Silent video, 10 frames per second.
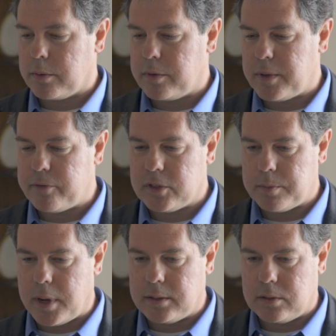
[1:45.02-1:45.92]
with different
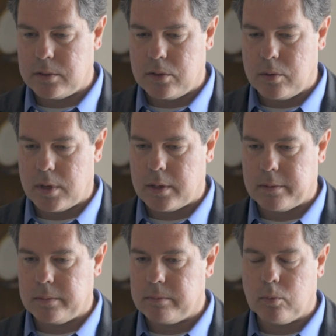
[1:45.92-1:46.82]
sponsors who
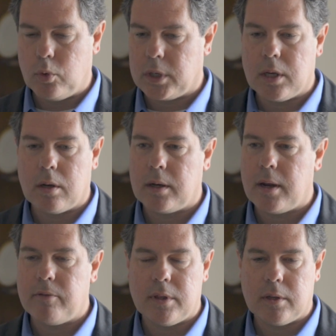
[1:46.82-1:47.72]
are working on
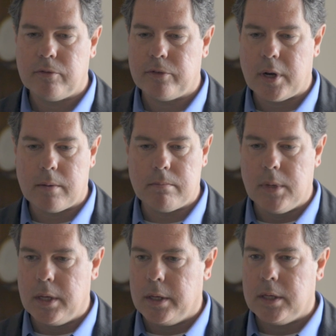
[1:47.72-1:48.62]
everything from,
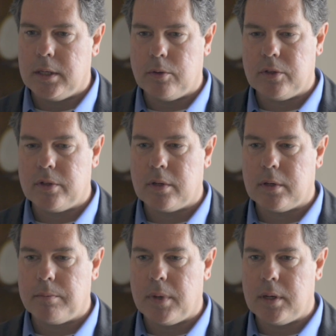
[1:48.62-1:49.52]
you know, is
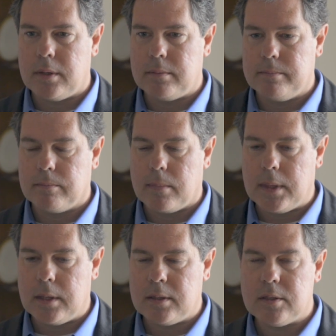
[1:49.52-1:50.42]
there
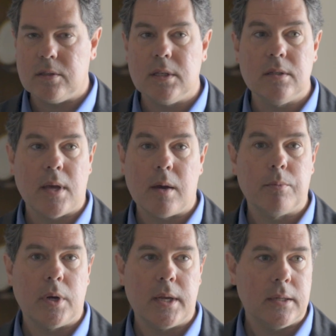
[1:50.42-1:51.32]
a disease
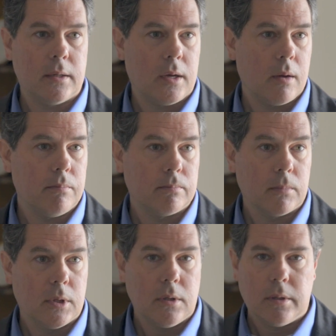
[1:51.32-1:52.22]
outbreak
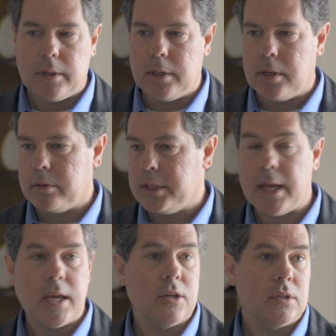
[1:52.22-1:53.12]
you know, in
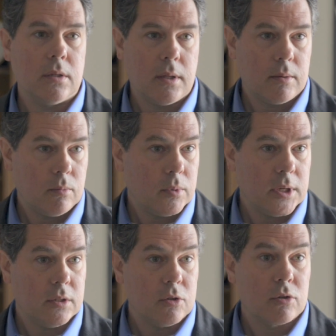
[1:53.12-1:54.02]
Asia that we
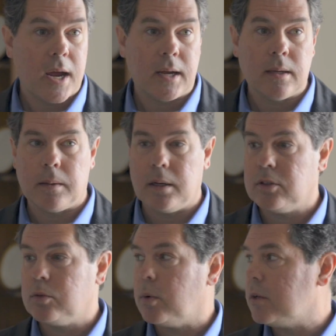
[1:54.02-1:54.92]
need to track in the
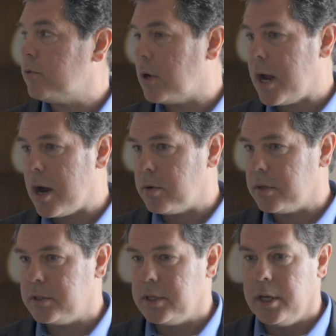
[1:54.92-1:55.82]
next 24
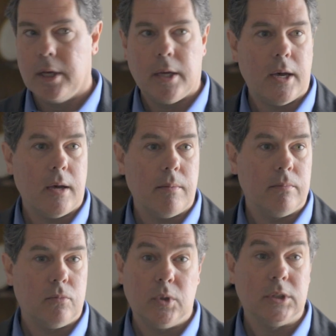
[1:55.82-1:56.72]
hours,
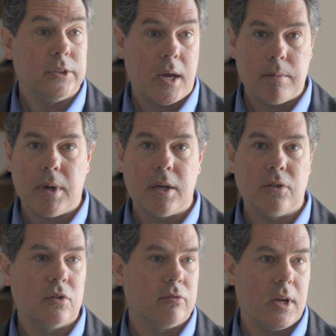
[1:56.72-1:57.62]
real-time
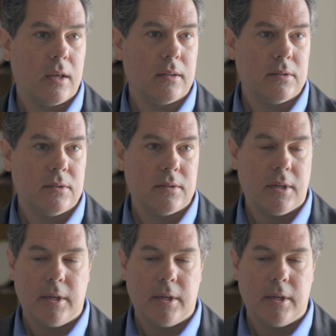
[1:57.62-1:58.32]
biosurveillance,